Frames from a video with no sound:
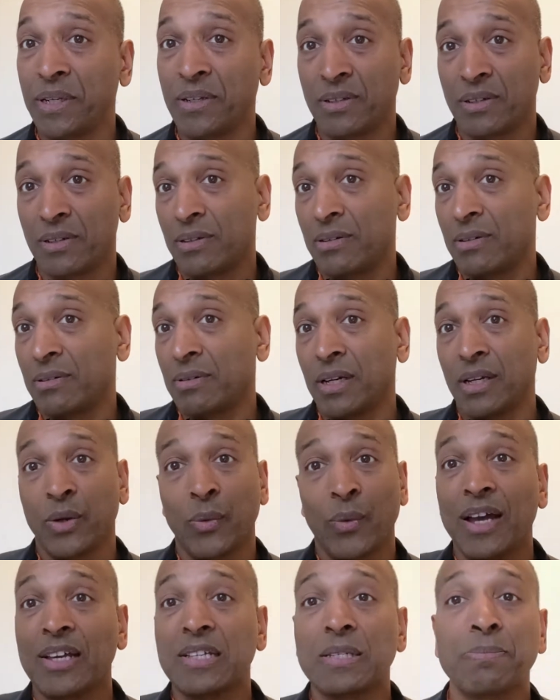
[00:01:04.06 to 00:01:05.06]
to
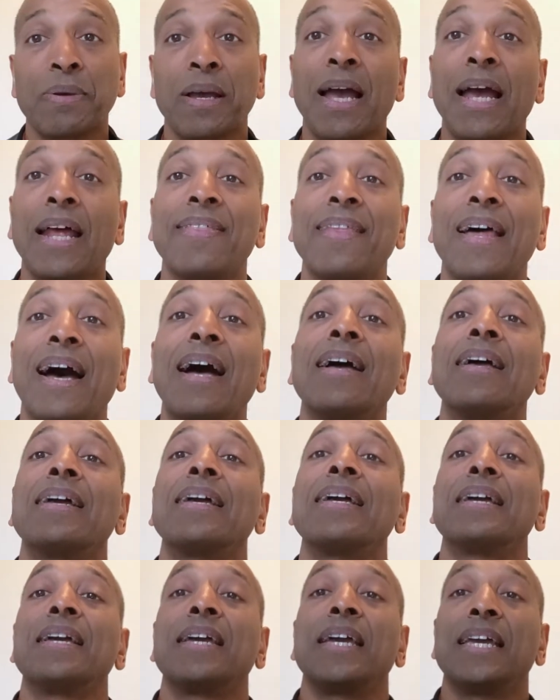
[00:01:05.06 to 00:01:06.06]
grasp, and that
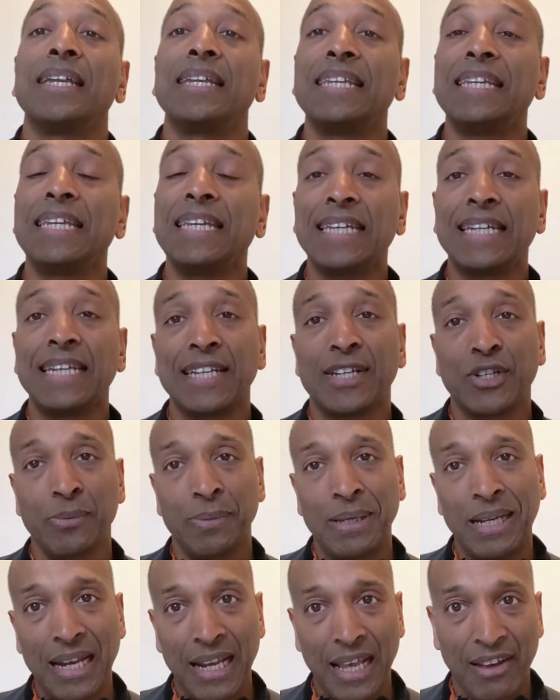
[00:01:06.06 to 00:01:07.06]
it needed to
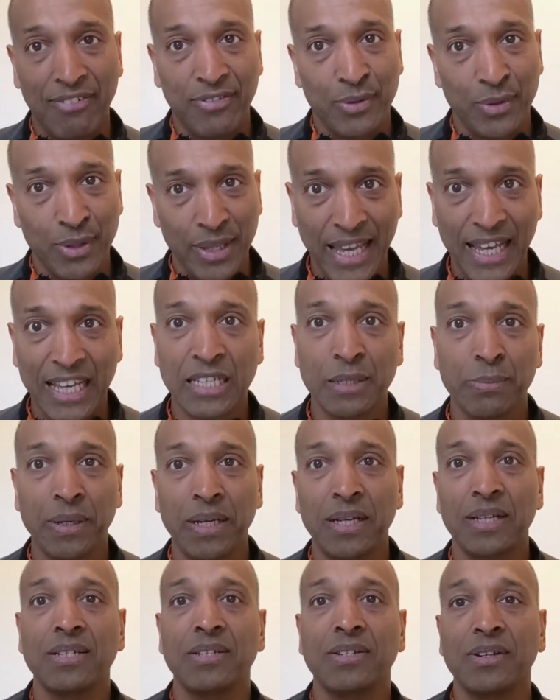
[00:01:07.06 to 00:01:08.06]
be left to the
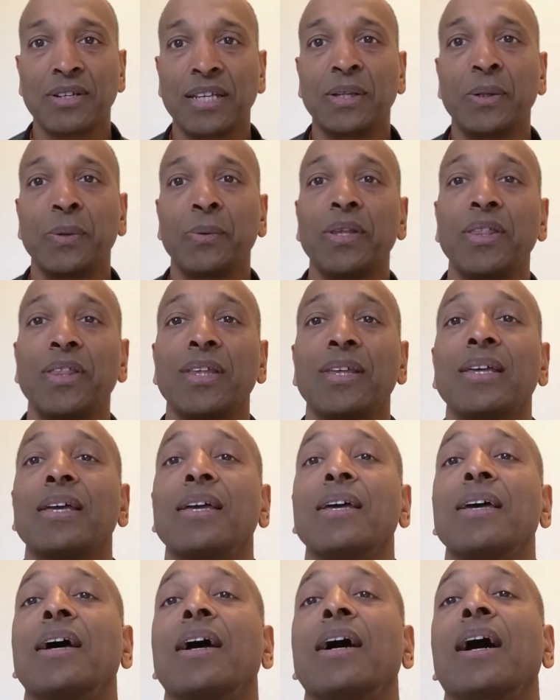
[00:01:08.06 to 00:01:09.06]
experts to deal with,
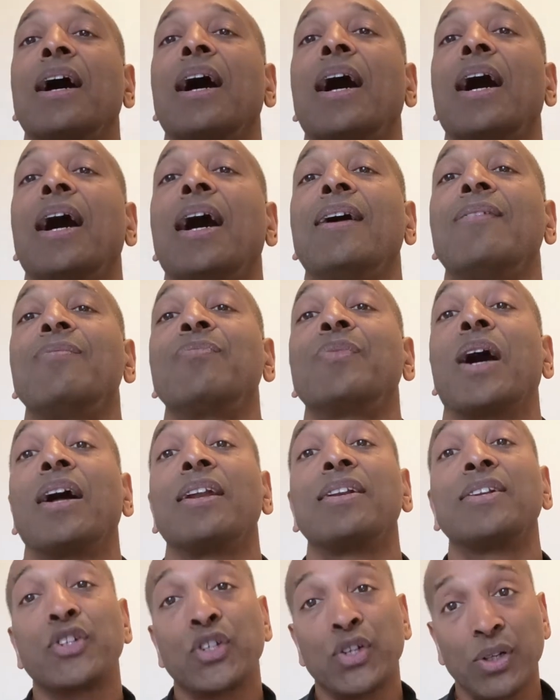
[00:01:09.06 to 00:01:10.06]

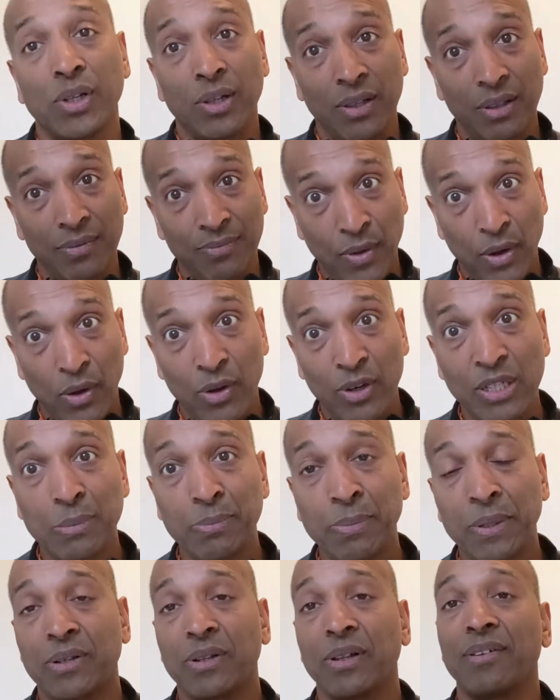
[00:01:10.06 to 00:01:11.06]
until the
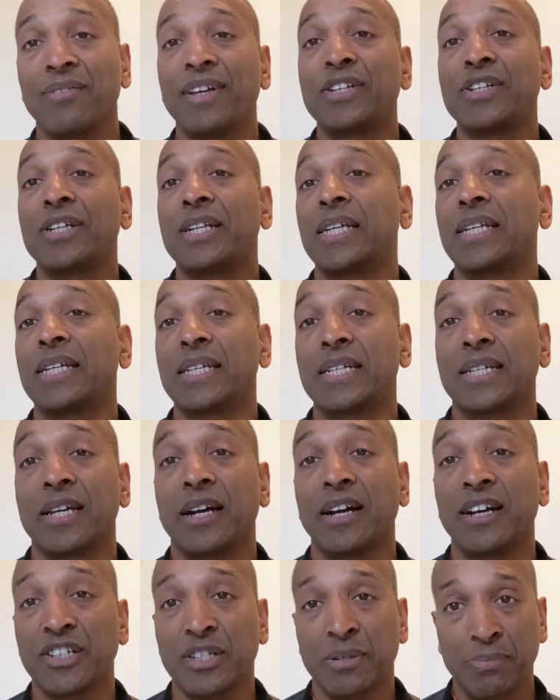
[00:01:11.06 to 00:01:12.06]
hospital eventually
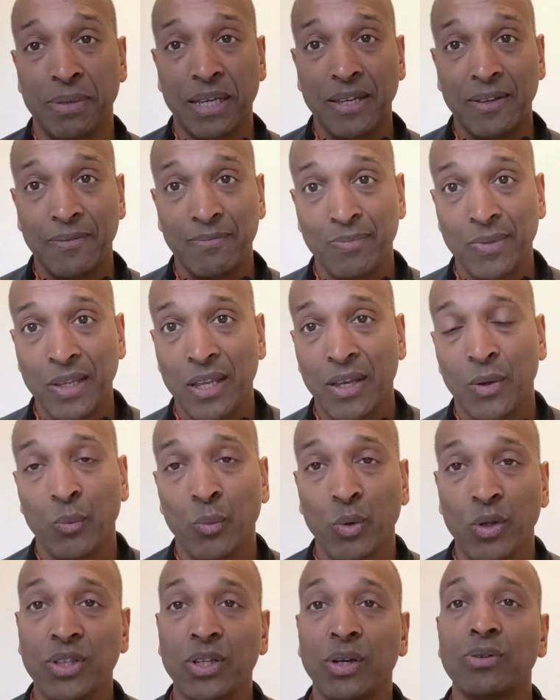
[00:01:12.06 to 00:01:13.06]
discharged me
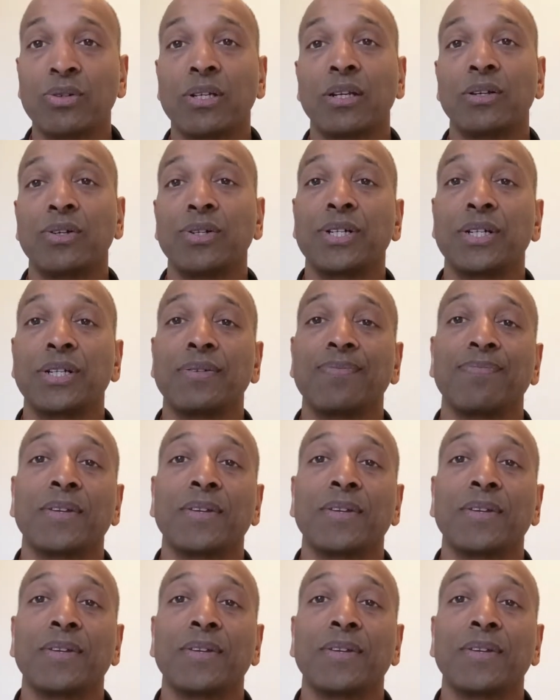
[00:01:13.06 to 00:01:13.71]
with no solution